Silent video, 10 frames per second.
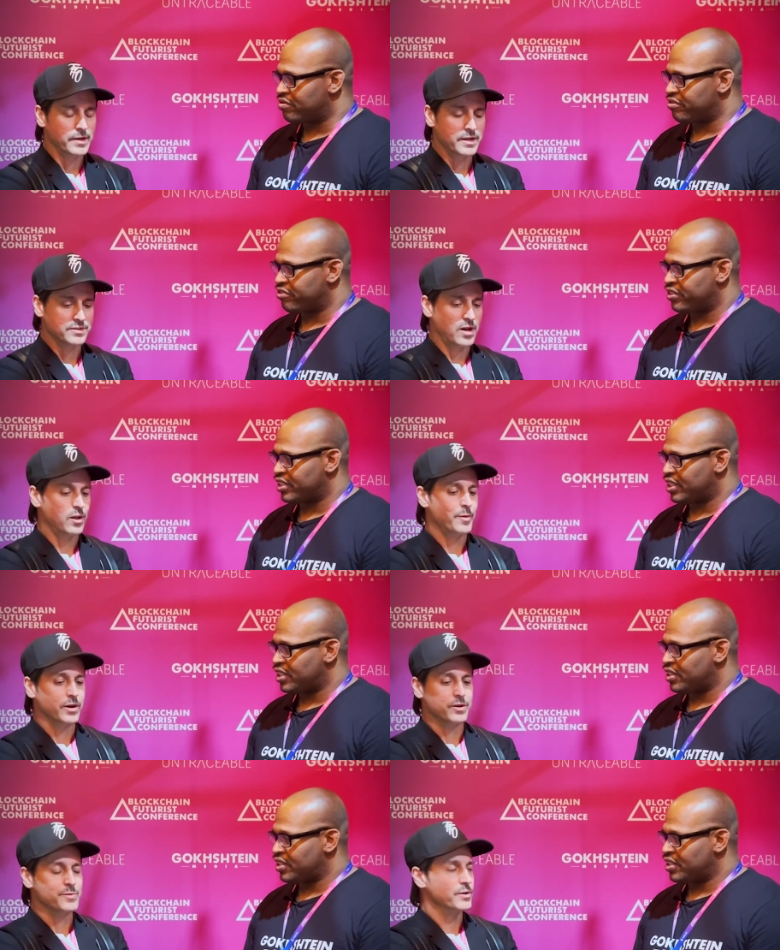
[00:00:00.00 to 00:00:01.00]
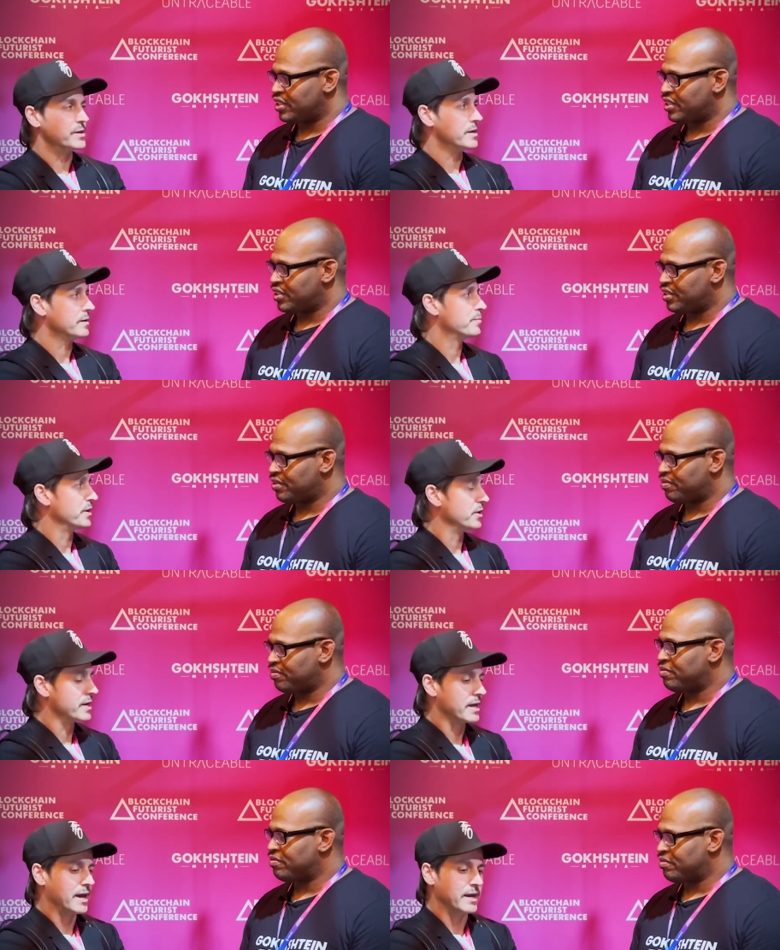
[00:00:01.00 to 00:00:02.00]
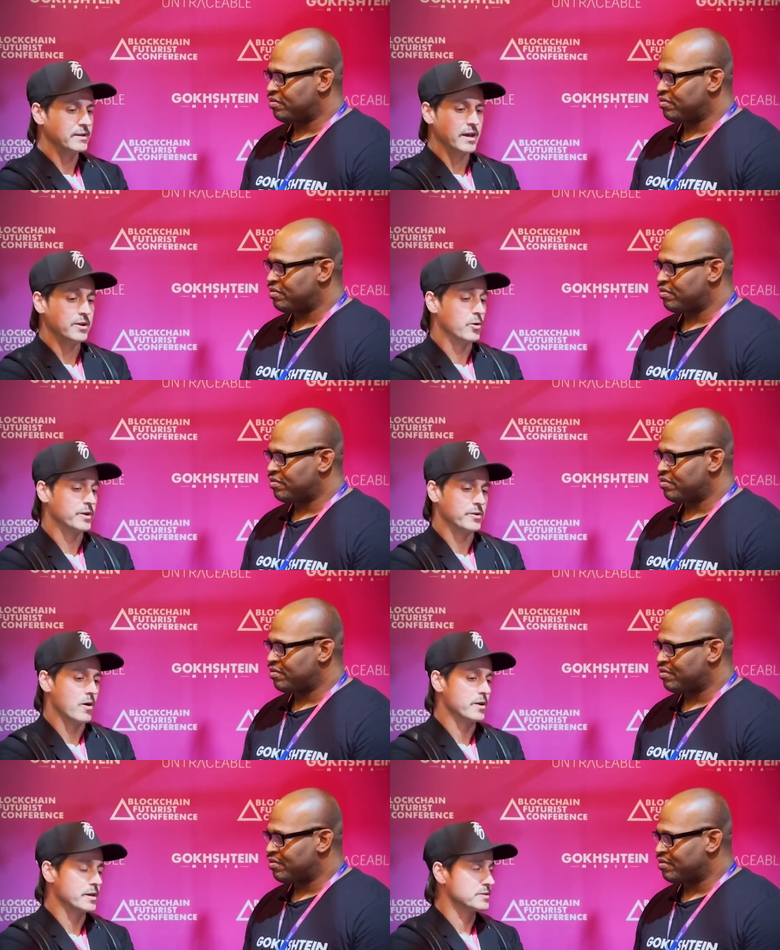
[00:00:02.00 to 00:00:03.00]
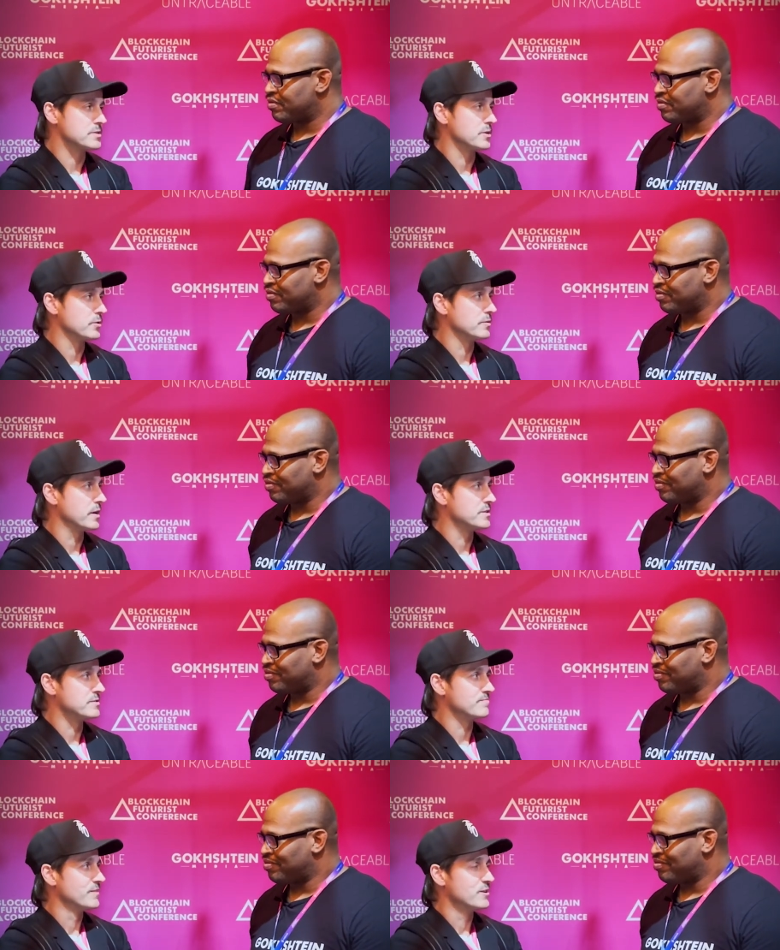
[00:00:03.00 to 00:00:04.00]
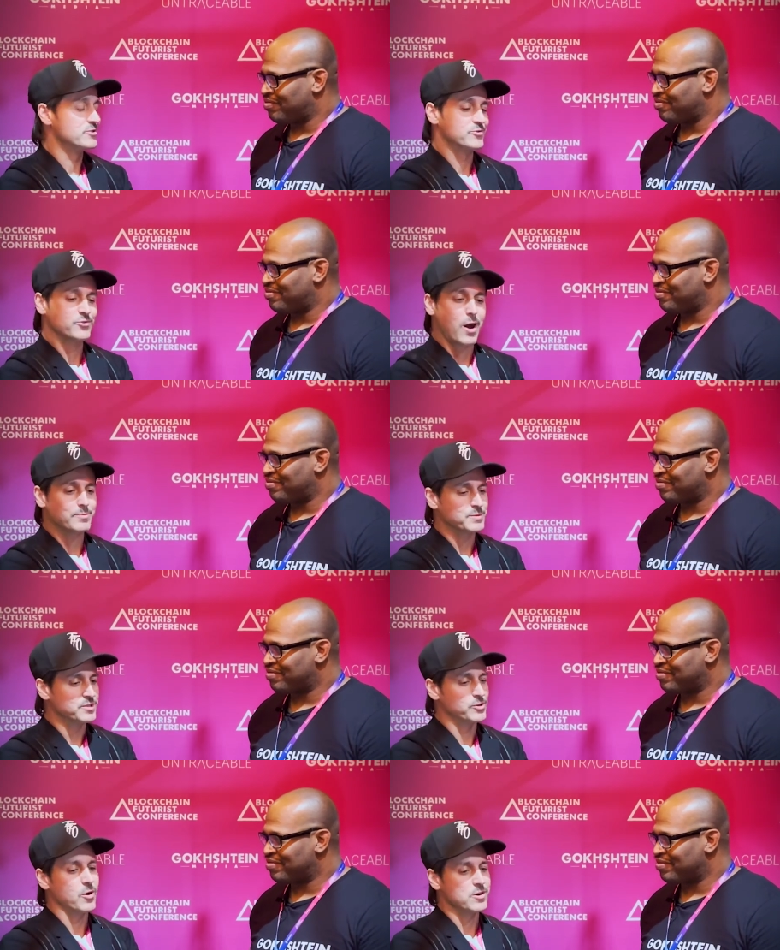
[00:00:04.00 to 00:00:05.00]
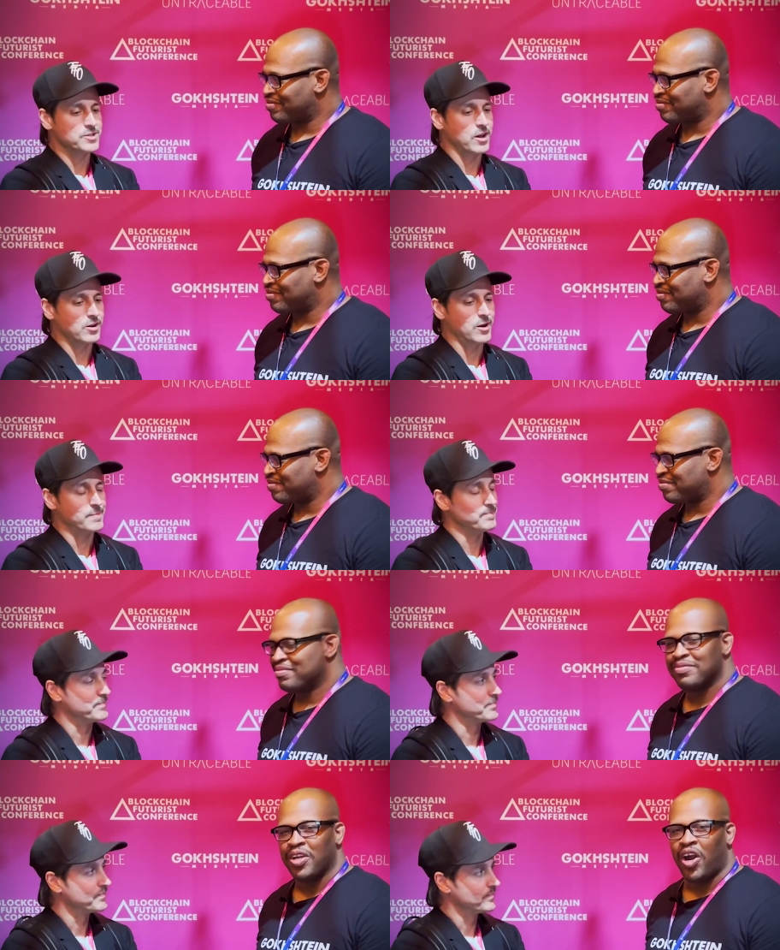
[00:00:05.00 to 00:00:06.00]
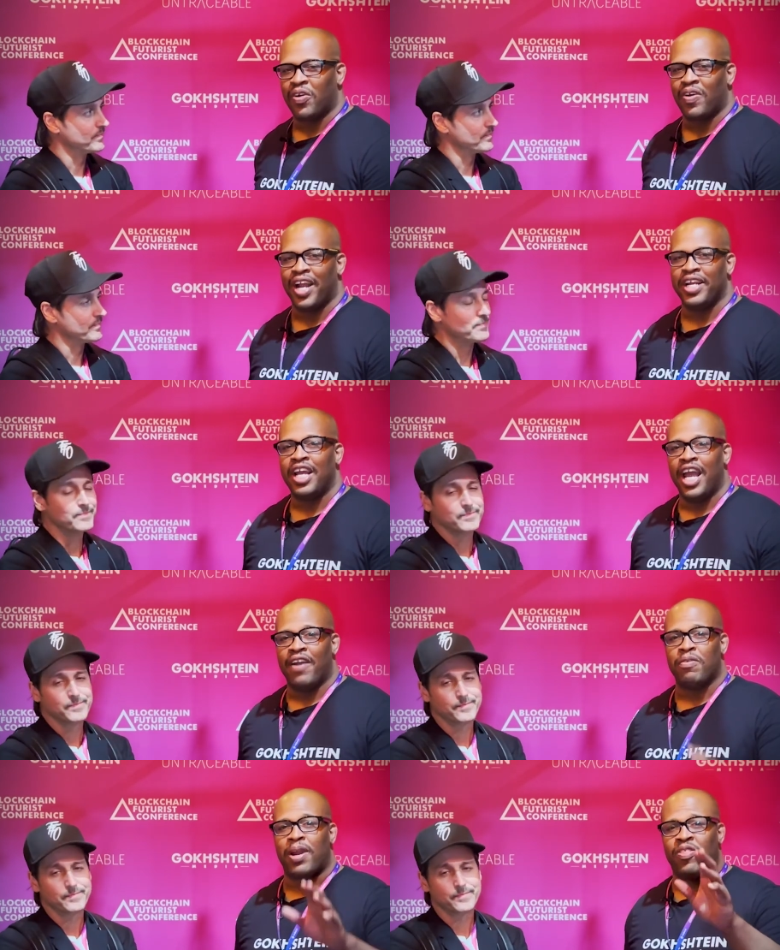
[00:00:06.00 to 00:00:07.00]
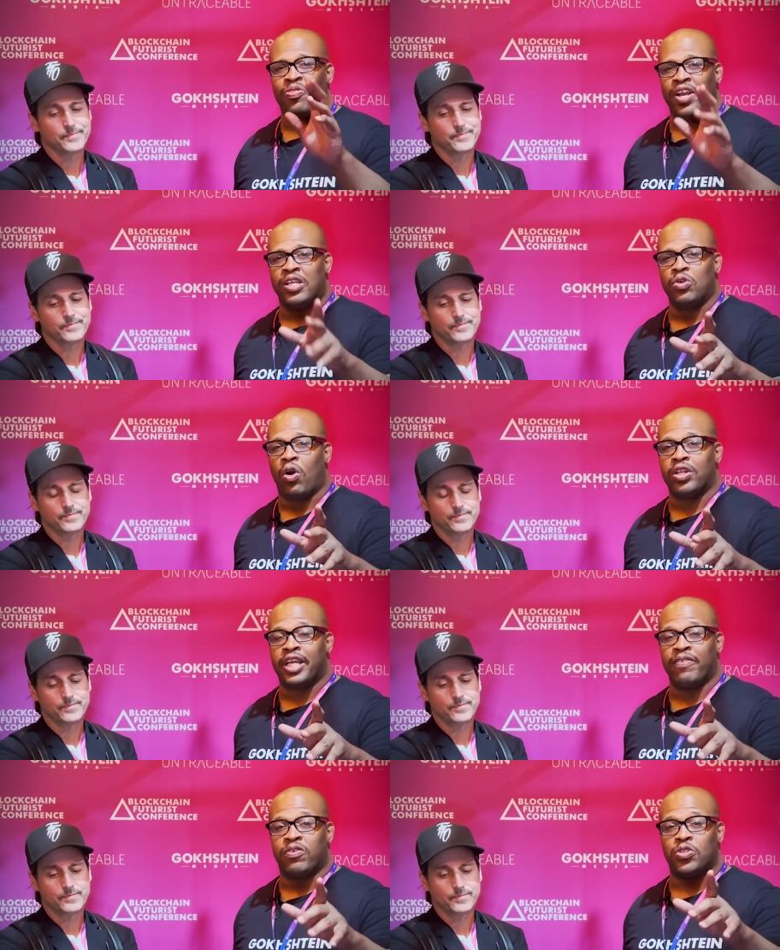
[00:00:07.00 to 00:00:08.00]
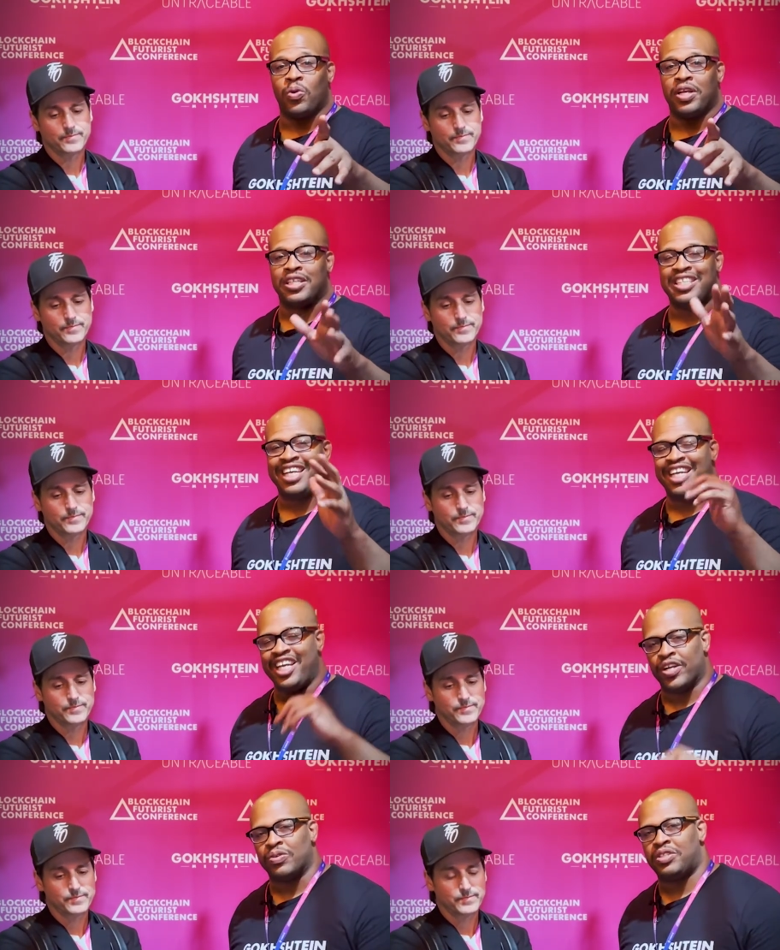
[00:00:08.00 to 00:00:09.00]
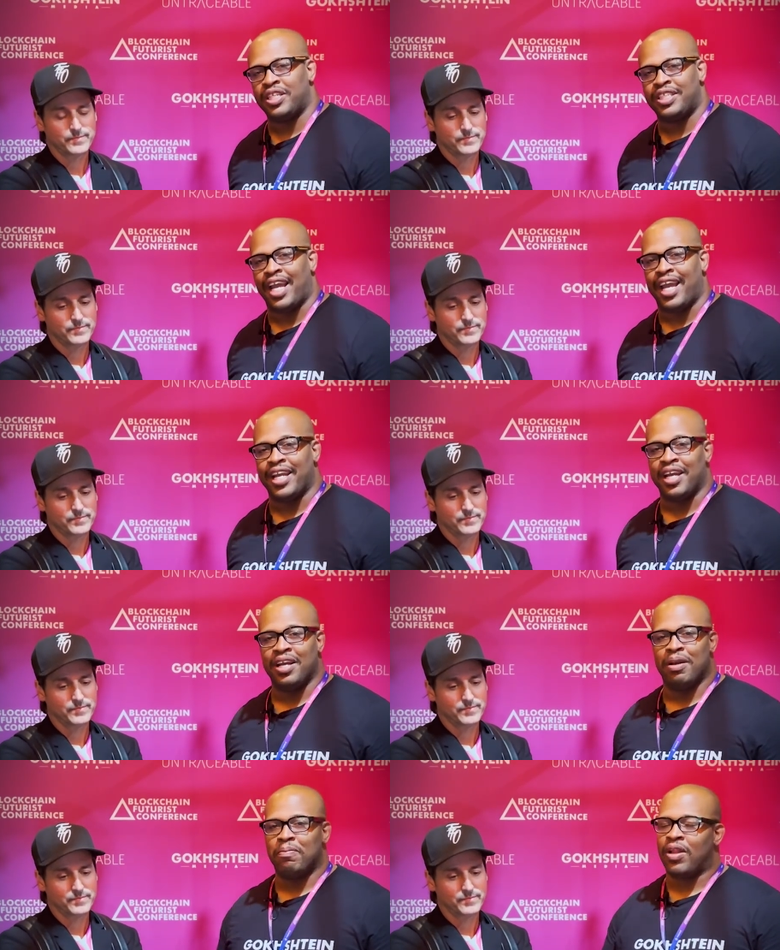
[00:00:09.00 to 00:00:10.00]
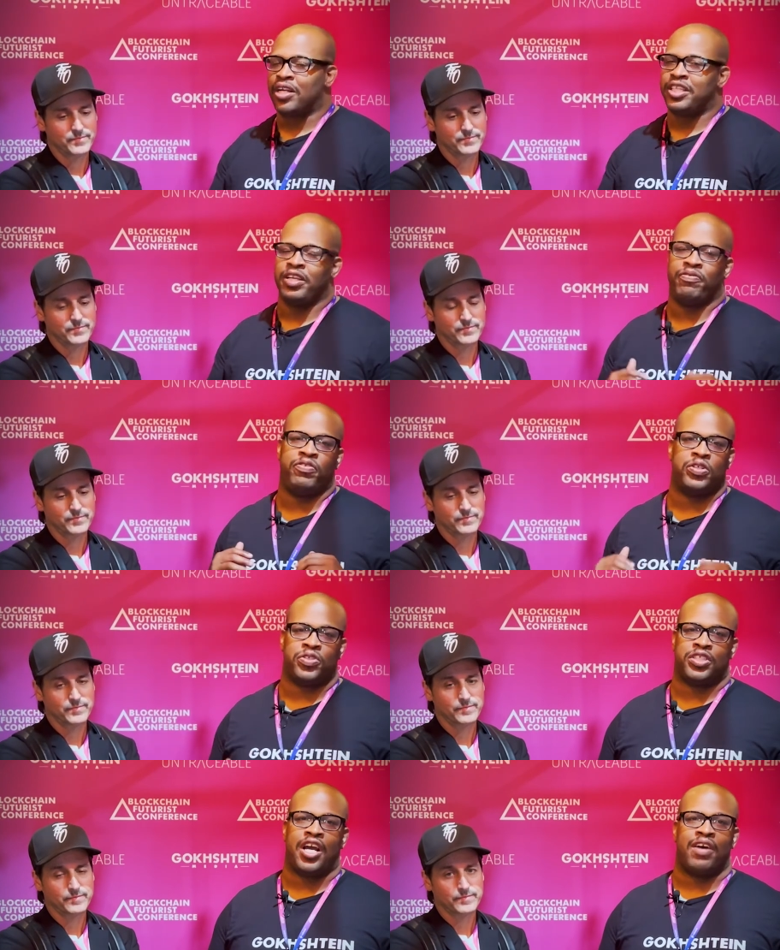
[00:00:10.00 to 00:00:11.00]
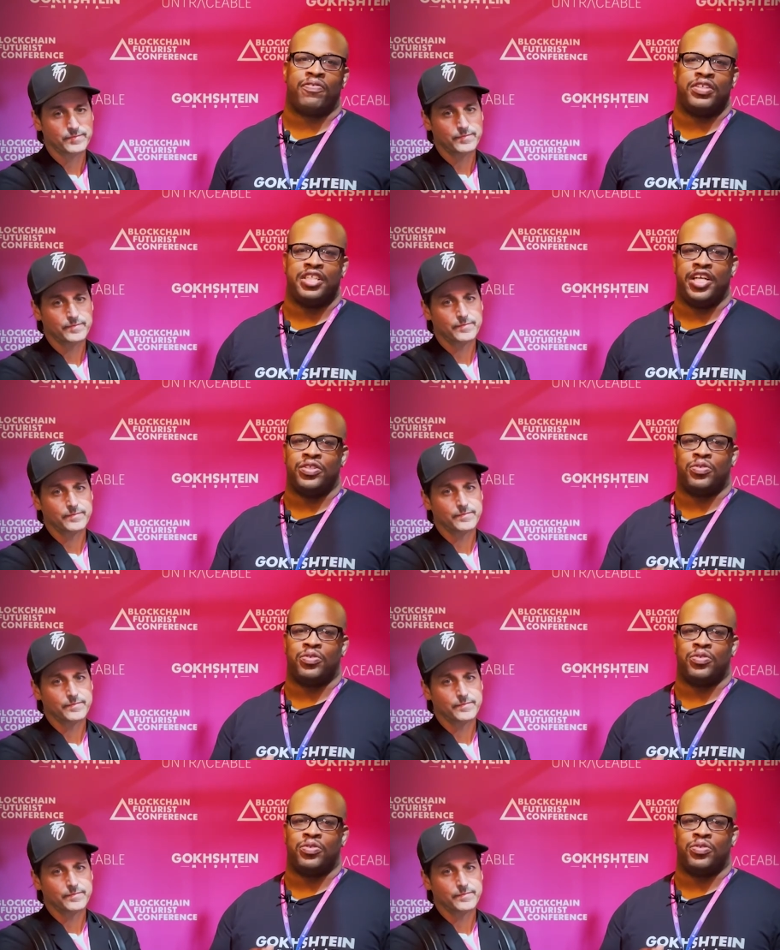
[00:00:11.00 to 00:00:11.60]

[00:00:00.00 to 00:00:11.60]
Speaker 1: it is all about community building and, and owning your audience. So it's drrops with two R's.com.
Speaker 2: All right. Everybody, thank you all again for joining us here today Blockchain Futurist Conference here in